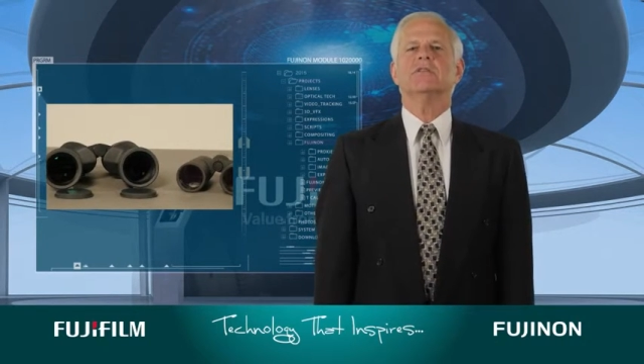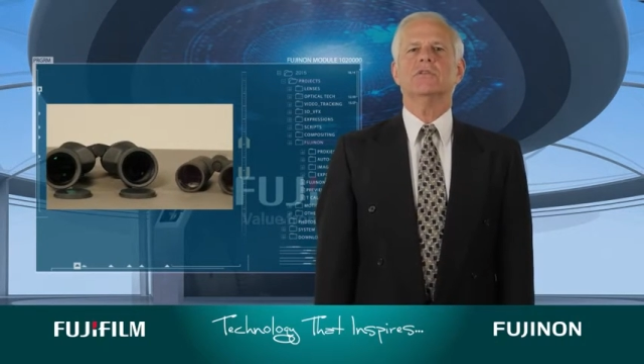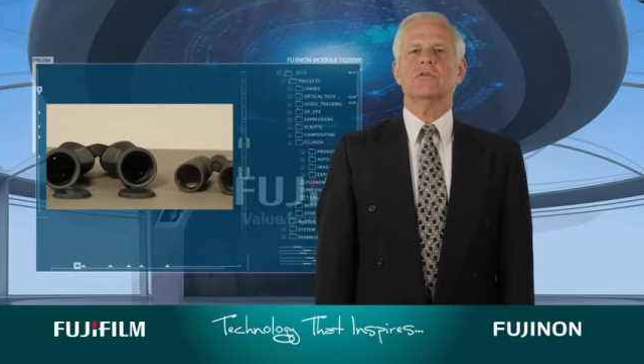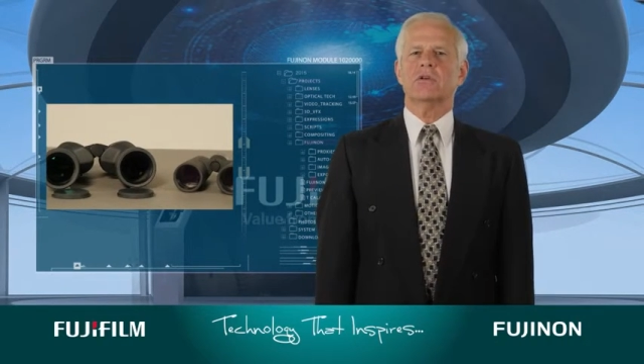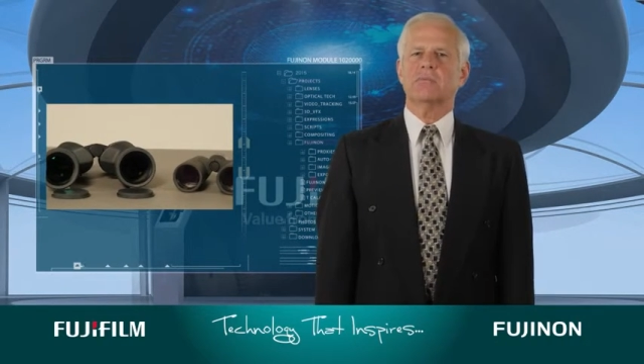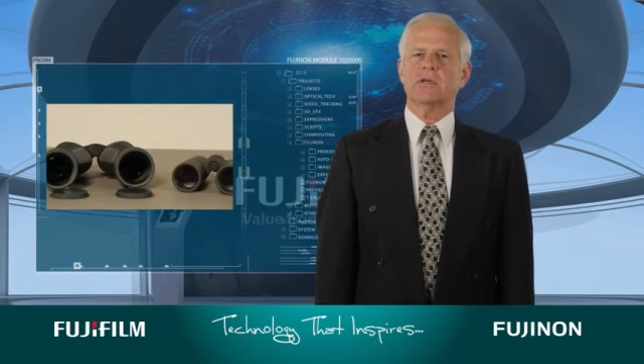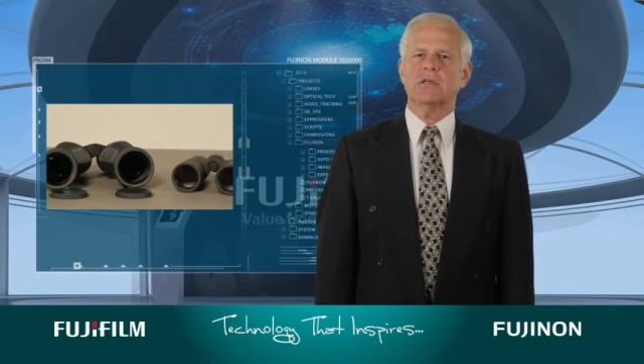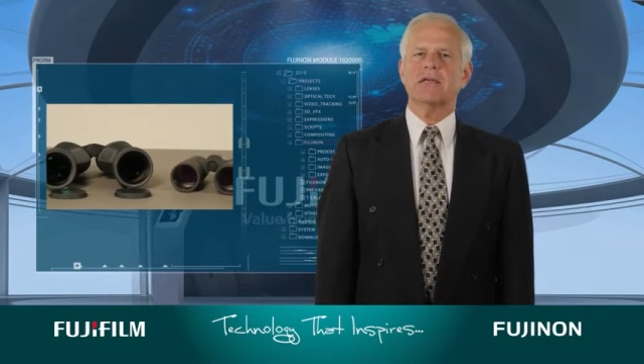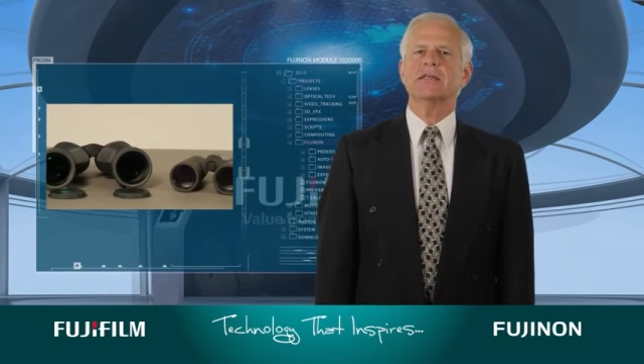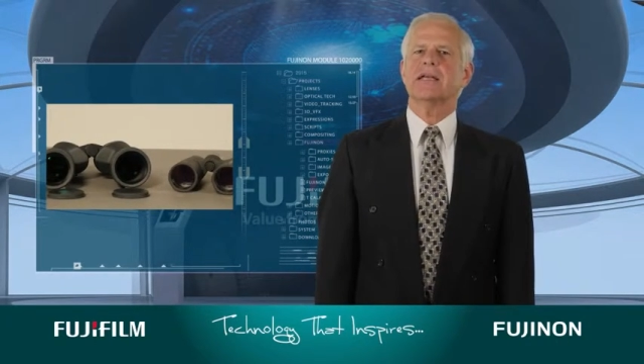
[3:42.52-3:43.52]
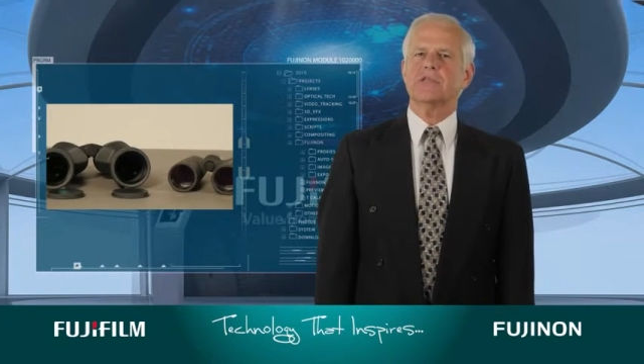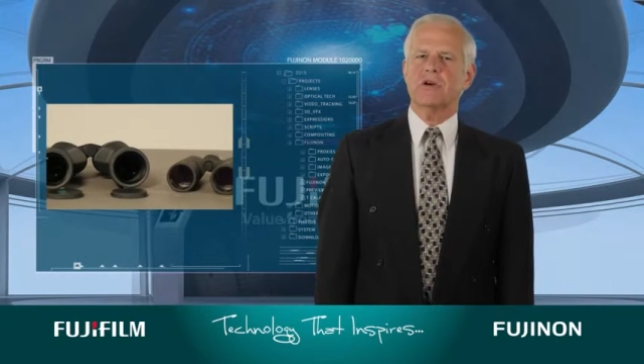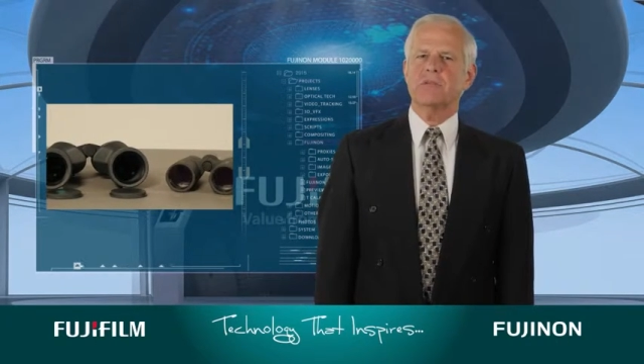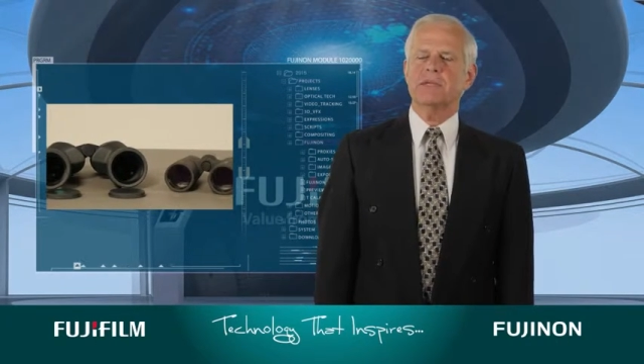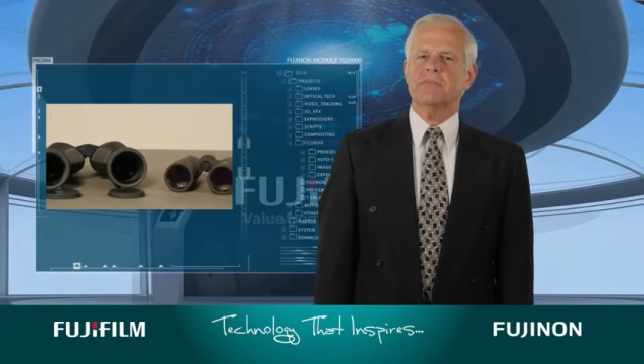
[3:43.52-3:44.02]
durable
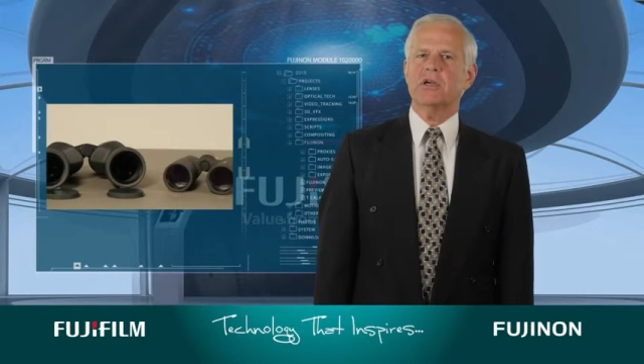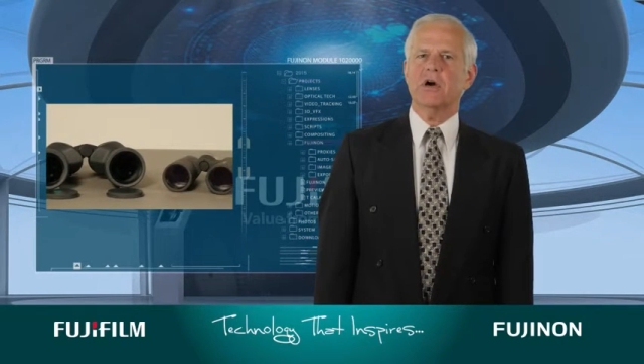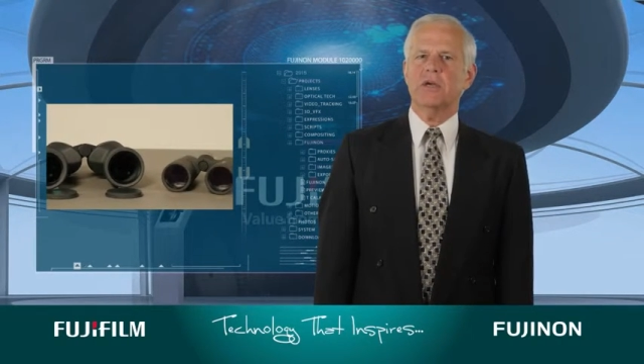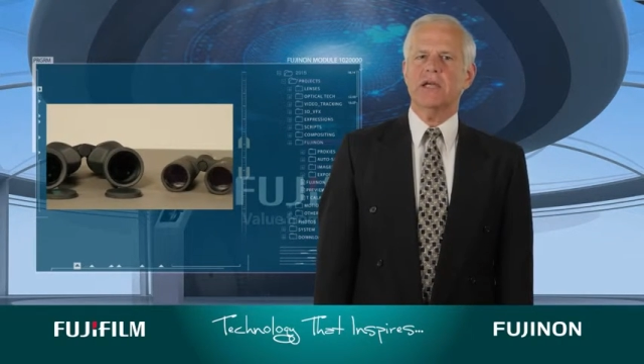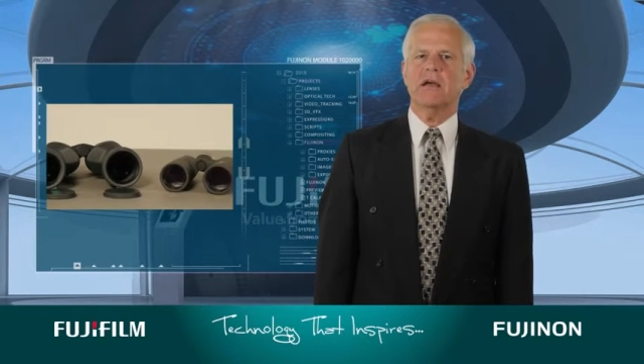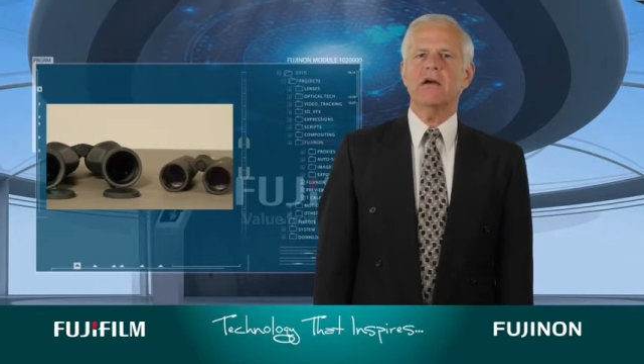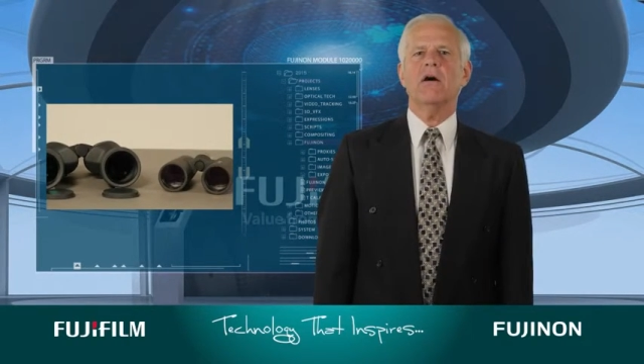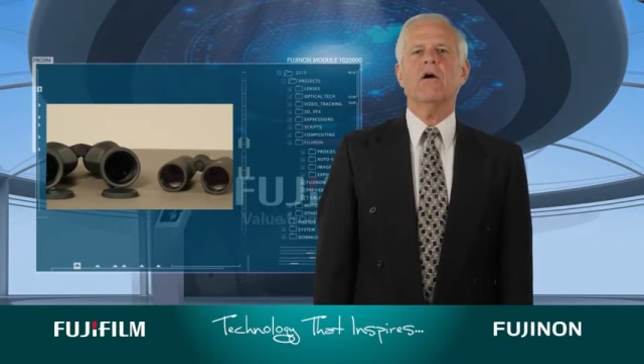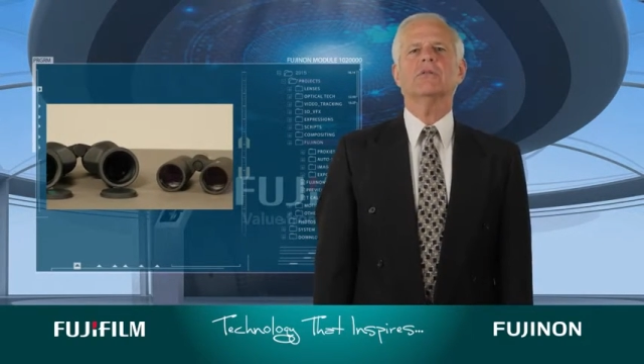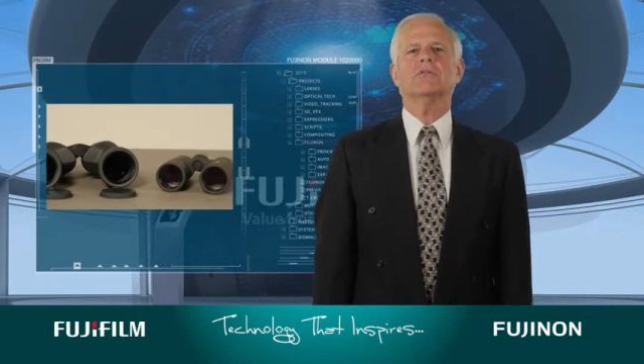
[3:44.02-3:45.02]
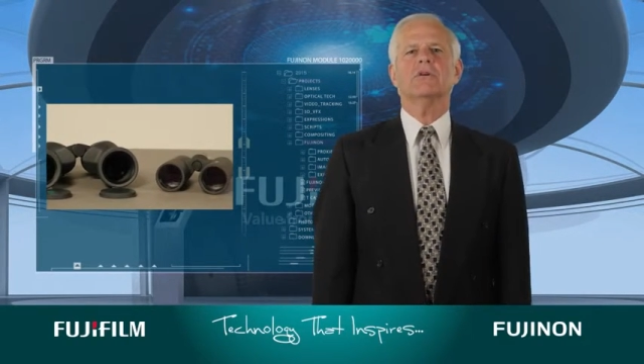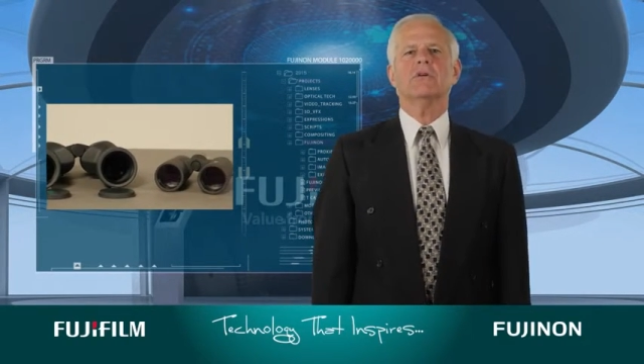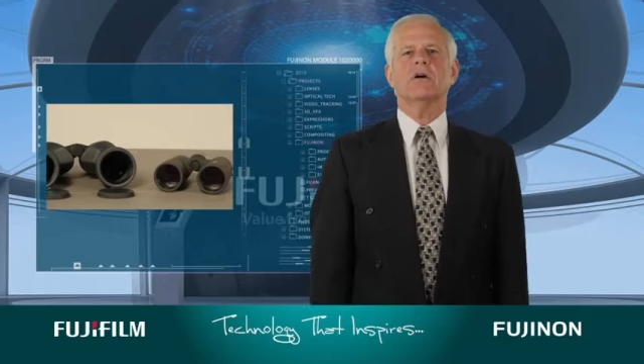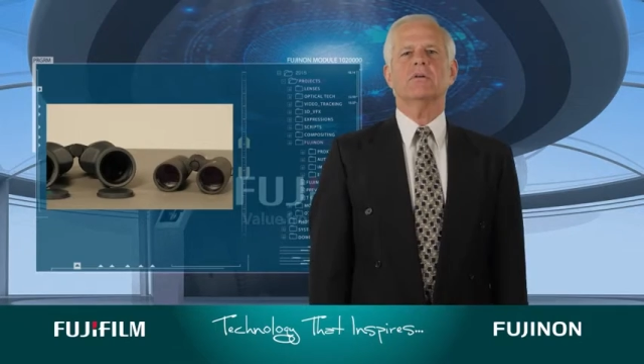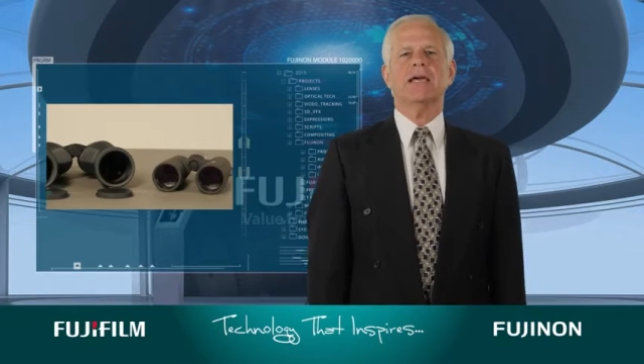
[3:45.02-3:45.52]
electron beam coating, also
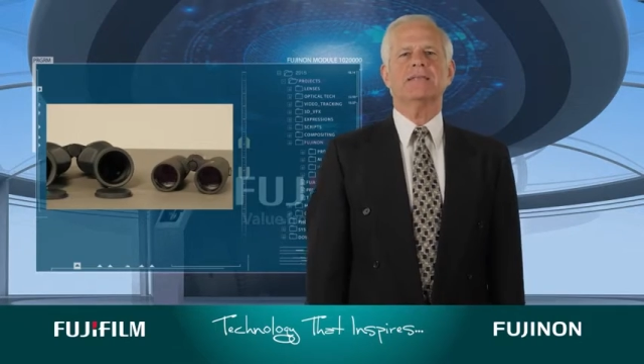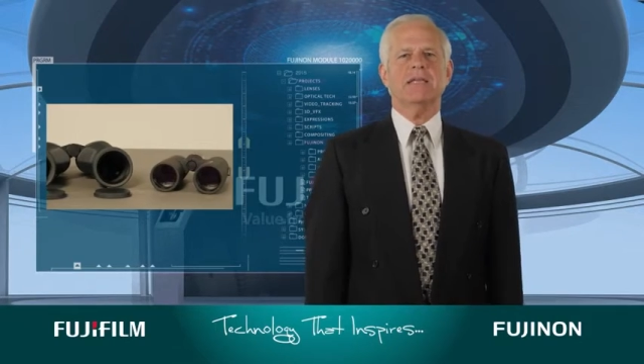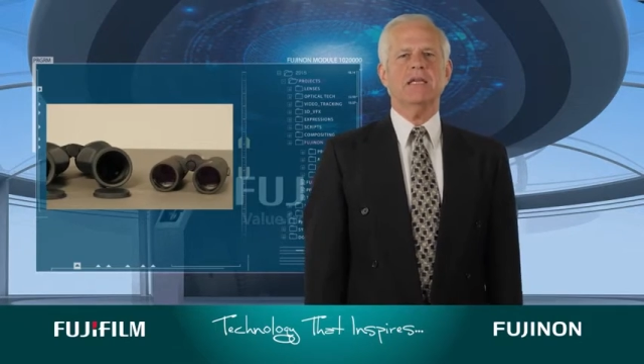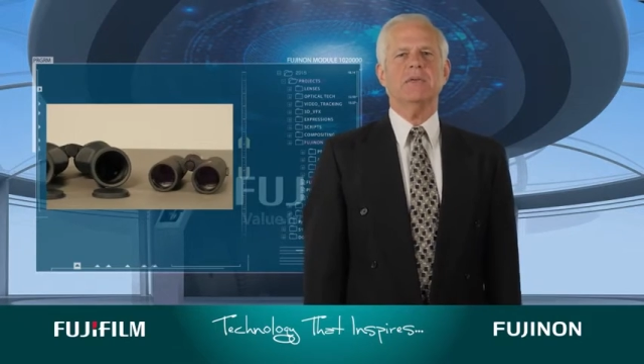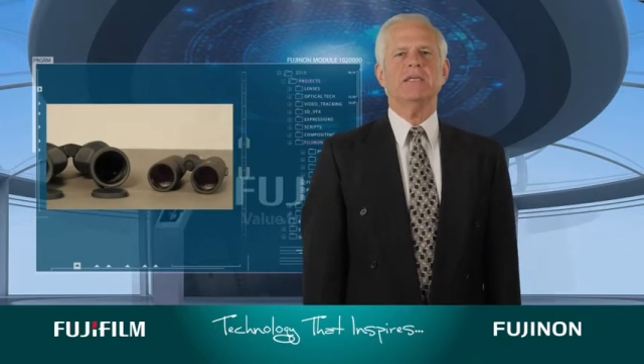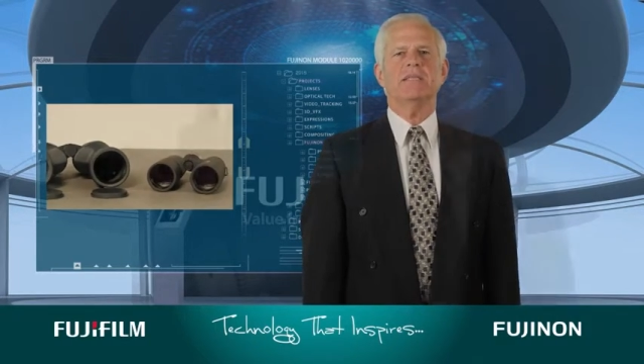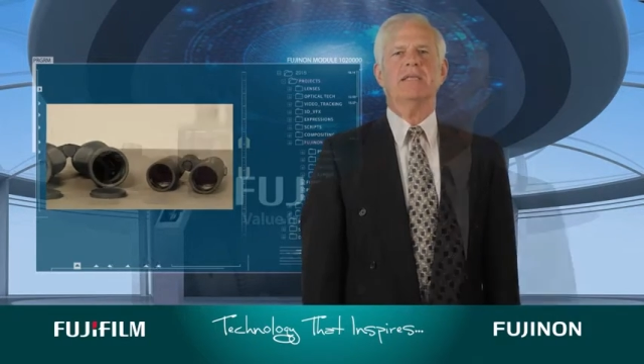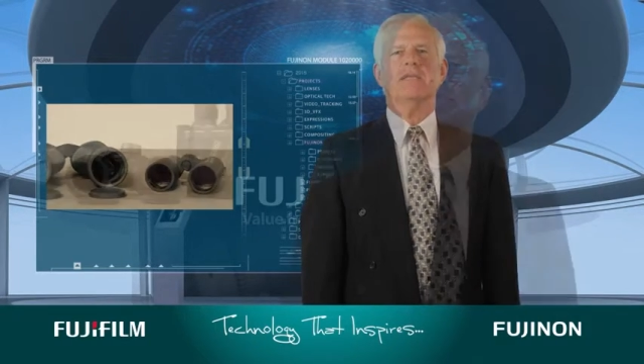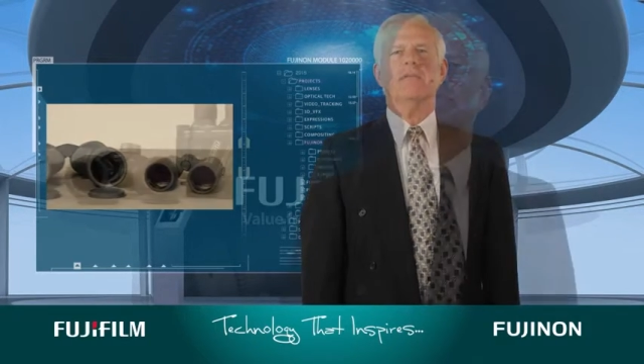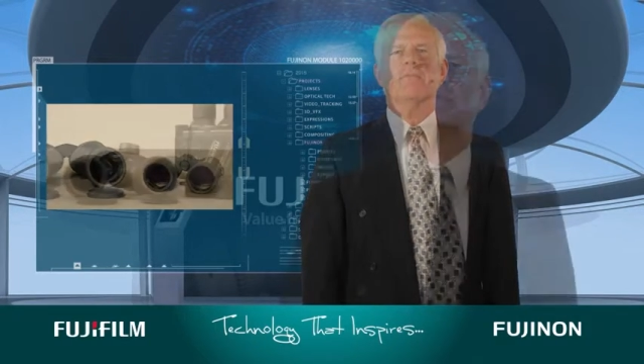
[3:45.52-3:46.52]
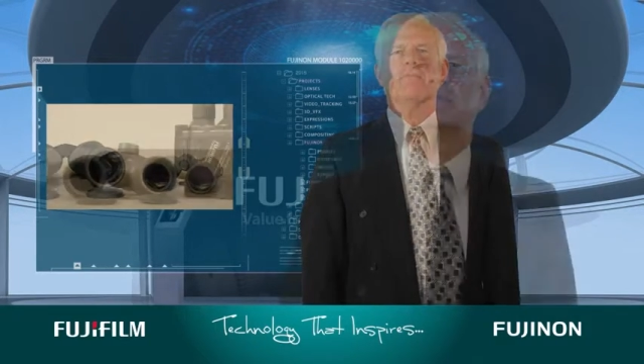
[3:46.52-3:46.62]
known as E B C.